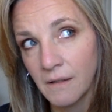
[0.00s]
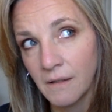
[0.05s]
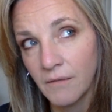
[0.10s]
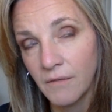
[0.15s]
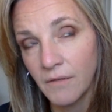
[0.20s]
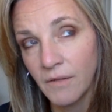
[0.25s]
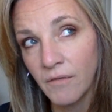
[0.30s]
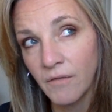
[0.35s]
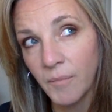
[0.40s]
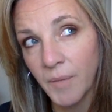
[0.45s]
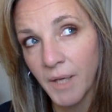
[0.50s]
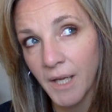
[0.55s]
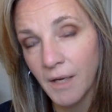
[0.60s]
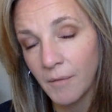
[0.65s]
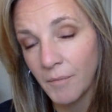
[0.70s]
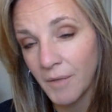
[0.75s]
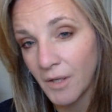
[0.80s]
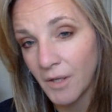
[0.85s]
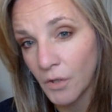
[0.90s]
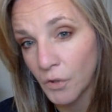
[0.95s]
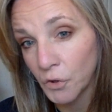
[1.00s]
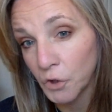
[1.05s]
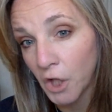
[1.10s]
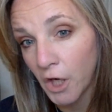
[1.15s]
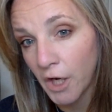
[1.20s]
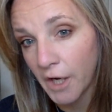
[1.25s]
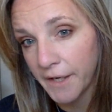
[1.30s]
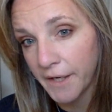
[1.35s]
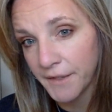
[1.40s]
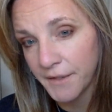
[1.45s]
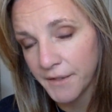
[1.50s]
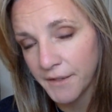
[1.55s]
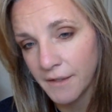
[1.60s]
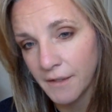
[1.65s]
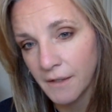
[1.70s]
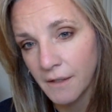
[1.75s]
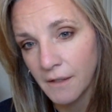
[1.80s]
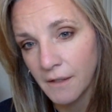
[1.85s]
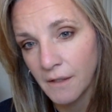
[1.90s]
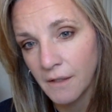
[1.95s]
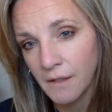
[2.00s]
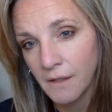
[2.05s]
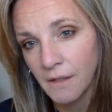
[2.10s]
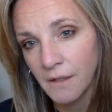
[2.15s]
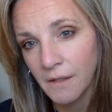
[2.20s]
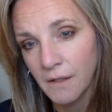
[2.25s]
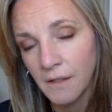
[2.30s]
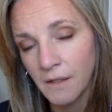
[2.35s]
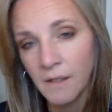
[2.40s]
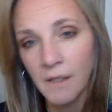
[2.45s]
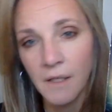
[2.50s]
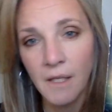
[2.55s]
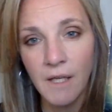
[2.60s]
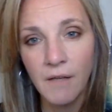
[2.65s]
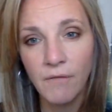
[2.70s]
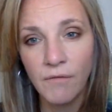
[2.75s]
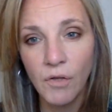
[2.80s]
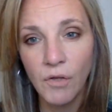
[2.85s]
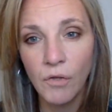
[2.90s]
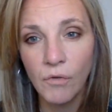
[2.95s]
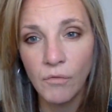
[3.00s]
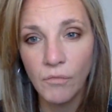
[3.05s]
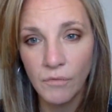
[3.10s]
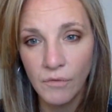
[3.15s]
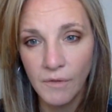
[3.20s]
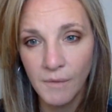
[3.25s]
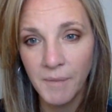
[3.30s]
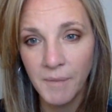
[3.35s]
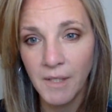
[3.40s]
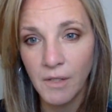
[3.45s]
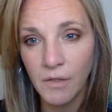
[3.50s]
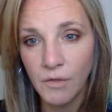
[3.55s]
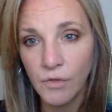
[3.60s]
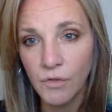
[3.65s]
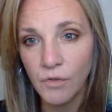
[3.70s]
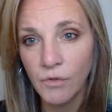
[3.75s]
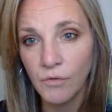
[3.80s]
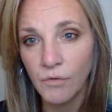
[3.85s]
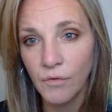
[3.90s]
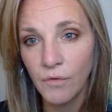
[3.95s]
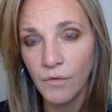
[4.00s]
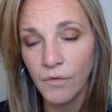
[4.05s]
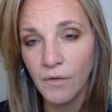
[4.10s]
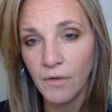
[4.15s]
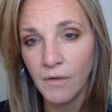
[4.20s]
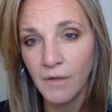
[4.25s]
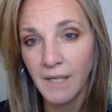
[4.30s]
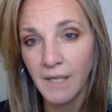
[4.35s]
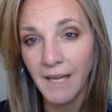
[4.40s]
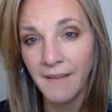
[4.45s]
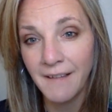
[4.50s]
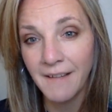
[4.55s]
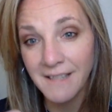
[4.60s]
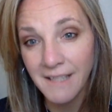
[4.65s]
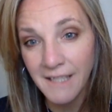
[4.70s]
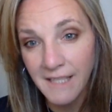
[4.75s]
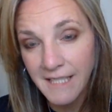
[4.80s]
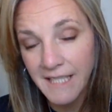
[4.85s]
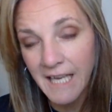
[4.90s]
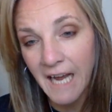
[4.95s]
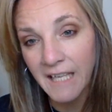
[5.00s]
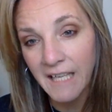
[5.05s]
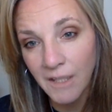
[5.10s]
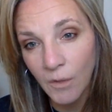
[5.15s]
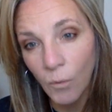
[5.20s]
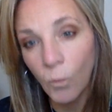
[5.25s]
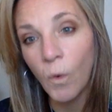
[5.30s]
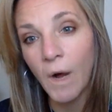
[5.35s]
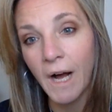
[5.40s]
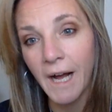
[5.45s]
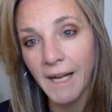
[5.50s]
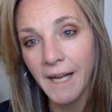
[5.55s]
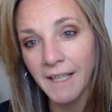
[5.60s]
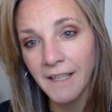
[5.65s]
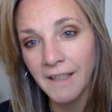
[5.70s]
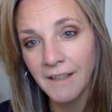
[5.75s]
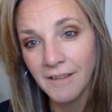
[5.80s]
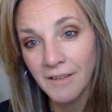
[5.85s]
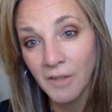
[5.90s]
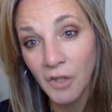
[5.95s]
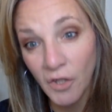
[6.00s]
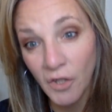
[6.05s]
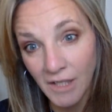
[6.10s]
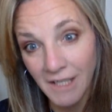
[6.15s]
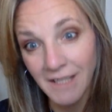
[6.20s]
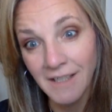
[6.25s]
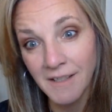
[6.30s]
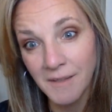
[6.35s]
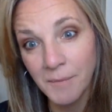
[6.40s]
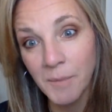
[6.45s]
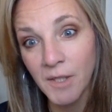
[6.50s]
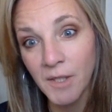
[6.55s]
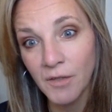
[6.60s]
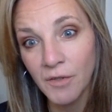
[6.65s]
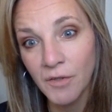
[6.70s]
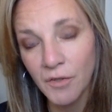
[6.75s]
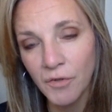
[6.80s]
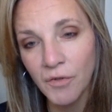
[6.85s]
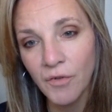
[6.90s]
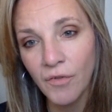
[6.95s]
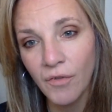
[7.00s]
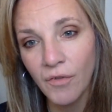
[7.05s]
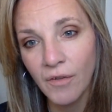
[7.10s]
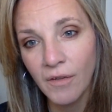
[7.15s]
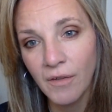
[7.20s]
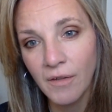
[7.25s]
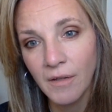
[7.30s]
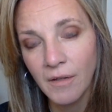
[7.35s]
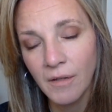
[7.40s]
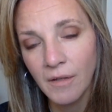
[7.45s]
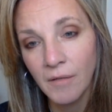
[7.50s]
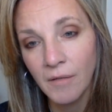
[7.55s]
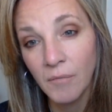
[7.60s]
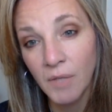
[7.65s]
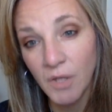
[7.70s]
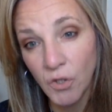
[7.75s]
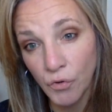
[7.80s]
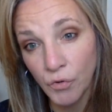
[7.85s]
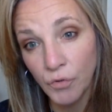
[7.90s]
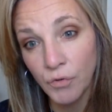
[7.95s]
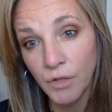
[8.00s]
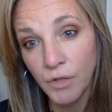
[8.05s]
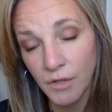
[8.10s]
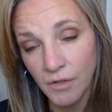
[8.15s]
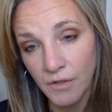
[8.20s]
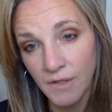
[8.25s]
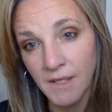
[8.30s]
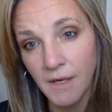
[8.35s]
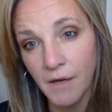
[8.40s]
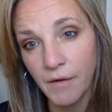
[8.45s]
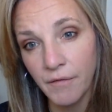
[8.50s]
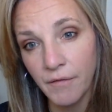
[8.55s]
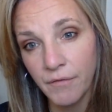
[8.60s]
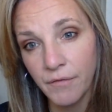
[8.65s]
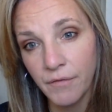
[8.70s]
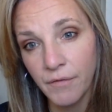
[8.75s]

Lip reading: Fear of abandonment or loss if you speak your truth. And that's exactly why you need to speak your truth. Be true to yourself.